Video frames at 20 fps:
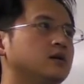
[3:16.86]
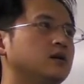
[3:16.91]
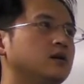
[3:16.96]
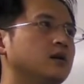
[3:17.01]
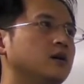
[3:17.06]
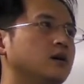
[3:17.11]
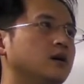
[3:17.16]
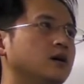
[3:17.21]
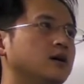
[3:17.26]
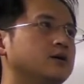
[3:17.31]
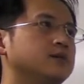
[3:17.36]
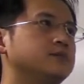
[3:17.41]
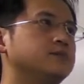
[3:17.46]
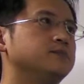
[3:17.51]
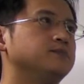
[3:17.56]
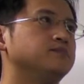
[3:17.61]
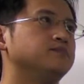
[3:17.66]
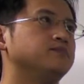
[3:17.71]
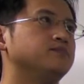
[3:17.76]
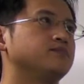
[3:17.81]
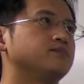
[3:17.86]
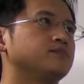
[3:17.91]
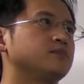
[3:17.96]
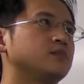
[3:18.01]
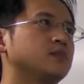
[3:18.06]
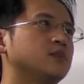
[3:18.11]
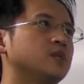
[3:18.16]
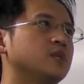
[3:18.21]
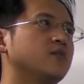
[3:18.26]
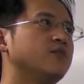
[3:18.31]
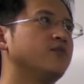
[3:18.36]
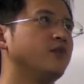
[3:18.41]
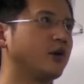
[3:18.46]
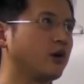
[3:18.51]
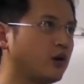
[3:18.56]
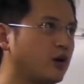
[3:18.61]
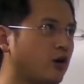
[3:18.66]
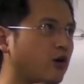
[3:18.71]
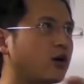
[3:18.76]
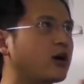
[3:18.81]
the
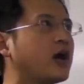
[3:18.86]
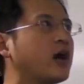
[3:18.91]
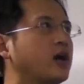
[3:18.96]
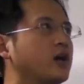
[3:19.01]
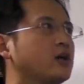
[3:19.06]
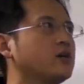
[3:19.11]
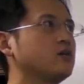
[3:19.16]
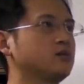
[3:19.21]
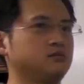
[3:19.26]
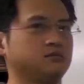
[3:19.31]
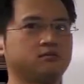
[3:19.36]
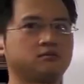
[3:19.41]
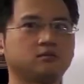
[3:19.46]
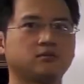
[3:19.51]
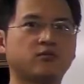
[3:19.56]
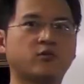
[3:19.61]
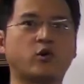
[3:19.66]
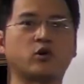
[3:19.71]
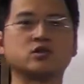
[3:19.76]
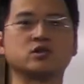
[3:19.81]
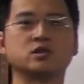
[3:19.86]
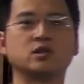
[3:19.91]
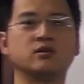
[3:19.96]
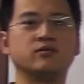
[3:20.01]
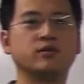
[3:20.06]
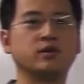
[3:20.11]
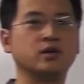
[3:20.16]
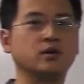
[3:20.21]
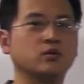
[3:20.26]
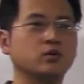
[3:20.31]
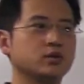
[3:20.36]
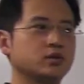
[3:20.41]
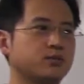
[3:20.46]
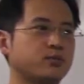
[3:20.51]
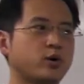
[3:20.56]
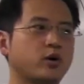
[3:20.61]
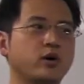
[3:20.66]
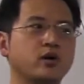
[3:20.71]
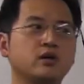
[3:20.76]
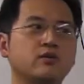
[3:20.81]
very archaic version of it was
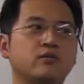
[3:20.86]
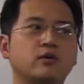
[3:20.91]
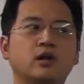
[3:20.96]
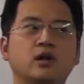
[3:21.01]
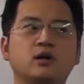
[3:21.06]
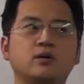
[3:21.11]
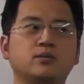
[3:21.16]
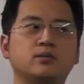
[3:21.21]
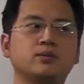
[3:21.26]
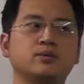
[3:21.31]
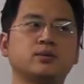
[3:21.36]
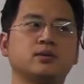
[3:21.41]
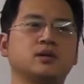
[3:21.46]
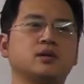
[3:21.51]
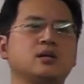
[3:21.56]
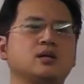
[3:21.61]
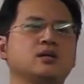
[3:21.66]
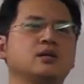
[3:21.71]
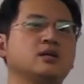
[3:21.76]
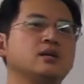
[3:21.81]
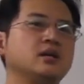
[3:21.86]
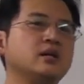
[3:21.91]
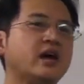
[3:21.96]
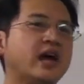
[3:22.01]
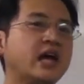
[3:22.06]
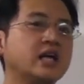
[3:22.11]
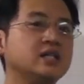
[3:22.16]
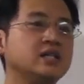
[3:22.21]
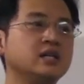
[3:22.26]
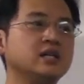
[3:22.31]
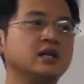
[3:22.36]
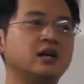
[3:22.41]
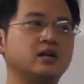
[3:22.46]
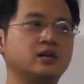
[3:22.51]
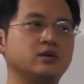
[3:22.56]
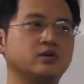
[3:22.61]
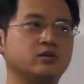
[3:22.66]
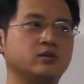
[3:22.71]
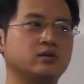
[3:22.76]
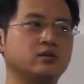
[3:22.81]
probably developed in the
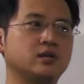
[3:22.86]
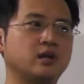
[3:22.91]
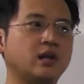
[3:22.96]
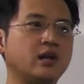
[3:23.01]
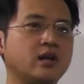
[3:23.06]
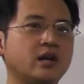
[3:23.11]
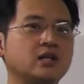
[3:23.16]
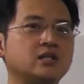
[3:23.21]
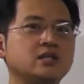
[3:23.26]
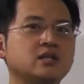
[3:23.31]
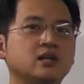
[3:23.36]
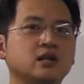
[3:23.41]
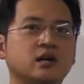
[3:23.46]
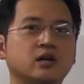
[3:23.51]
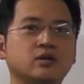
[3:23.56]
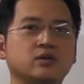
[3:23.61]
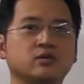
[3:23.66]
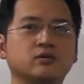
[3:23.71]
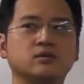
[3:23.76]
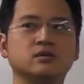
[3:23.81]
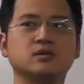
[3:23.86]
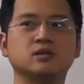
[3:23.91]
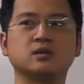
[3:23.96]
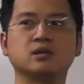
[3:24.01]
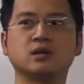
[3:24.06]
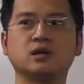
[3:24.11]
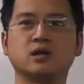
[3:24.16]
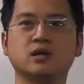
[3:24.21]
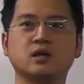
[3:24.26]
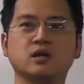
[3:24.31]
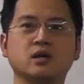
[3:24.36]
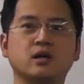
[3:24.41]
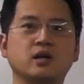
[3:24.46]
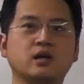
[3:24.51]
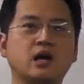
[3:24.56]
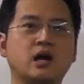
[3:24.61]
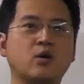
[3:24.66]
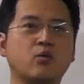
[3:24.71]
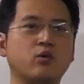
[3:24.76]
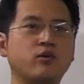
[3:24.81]
1800s, late 1800s, and then it
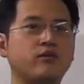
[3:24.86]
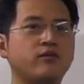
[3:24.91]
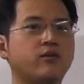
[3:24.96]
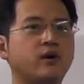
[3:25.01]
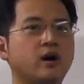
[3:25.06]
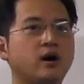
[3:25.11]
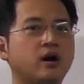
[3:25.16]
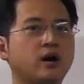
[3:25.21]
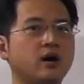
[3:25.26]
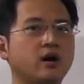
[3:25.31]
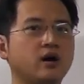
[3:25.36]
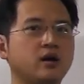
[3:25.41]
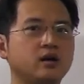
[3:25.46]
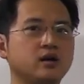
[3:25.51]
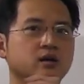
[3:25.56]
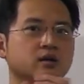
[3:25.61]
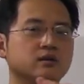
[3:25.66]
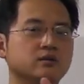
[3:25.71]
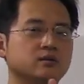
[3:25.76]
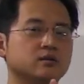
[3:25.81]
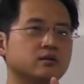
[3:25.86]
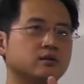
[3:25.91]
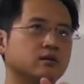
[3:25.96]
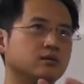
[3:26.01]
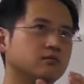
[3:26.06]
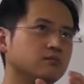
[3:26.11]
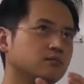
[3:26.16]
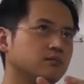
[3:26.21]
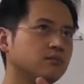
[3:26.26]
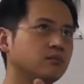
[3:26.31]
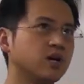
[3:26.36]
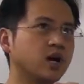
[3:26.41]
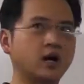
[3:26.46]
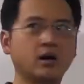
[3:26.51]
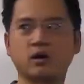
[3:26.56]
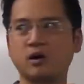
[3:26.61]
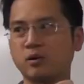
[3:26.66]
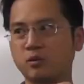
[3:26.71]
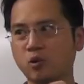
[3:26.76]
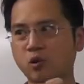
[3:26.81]
got refined and
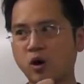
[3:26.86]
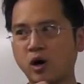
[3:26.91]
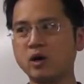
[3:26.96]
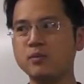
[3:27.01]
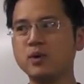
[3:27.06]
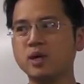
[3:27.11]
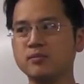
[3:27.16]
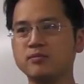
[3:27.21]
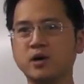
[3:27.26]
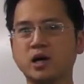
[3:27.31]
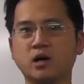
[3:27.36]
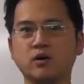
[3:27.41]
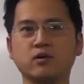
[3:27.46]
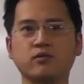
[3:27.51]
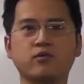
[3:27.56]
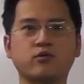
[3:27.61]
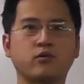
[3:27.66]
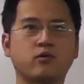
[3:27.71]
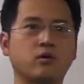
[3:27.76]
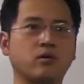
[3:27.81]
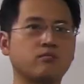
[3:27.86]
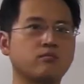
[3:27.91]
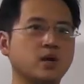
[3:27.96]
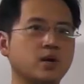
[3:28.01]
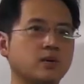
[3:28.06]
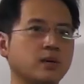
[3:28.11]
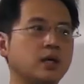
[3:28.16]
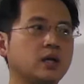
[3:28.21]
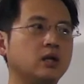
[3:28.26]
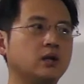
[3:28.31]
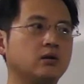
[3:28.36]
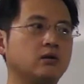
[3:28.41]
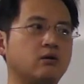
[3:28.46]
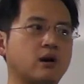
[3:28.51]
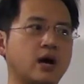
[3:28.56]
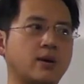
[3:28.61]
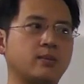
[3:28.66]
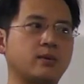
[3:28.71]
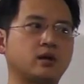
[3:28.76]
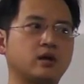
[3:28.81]
got quite a bit better for maybe clinical
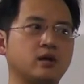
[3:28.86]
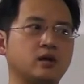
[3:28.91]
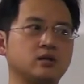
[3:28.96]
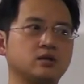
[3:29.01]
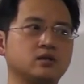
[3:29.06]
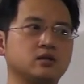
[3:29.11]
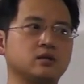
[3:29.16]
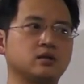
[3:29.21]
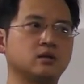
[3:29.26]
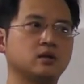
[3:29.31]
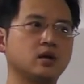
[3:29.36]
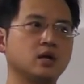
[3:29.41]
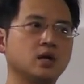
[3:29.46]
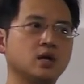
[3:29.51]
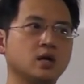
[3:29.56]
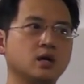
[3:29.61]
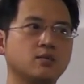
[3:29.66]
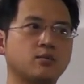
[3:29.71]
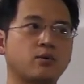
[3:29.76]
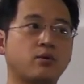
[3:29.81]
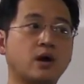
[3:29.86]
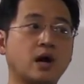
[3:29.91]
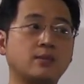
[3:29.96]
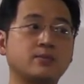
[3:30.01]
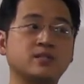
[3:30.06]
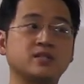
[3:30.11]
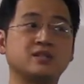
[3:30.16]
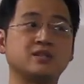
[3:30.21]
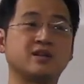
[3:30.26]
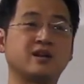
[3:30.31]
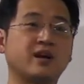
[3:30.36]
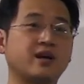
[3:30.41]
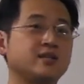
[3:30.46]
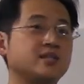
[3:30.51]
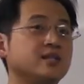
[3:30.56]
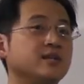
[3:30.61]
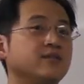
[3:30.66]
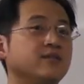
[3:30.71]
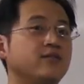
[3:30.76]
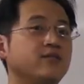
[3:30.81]
application, perhaps in the
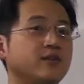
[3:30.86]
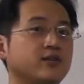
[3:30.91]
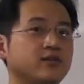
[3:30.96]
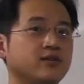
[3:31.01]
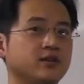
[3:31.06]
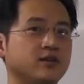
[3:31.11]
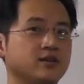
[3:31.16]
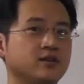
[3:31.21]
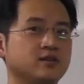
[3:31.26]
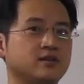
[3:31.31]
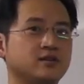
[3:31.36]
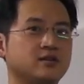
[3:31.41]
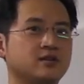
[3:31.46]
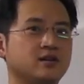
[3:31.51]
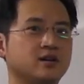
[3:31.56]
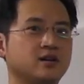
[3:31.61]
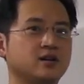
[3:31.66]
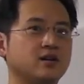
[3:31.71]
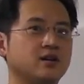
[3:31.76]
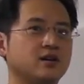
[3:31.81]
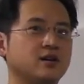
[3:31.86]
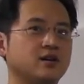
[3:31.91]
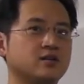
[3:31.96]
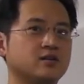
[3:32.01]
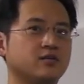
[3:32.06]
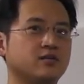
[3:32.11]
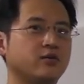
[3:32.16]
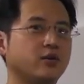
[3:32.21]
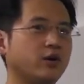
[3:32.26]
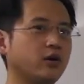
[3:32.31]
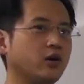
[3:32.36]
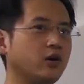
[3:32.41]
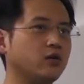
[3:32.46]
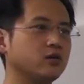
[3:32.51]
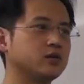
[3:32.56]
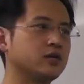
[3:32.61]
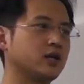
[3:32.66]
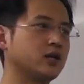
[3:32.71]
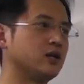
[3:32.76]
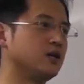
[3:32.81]
1950s. It's a very
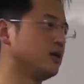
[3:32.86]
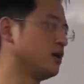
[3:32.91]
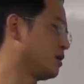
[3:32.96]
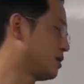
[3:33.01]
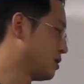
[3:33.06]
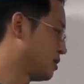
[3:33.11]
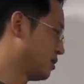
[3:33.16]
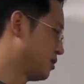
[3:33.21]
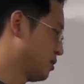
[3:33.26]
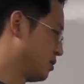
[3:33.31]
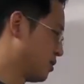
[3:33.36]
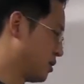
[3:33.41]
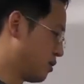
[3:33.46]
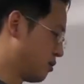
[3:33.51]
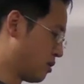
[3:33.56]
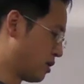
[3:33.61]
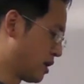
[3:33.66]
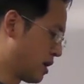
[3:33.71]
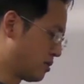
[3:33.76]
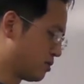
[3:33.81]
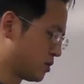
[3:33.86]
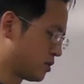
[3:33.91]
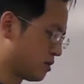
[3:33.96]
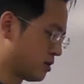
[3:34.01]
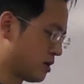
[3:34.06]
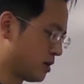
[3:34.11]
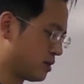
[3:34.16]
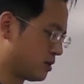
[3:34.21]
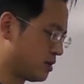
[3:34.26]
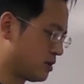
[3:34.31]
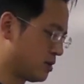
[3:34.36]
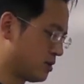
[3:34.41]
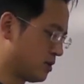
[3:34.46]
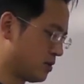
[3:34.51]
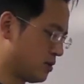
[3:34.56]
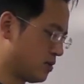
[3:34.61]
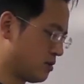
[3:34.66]
old technique. You know what I'm trying to...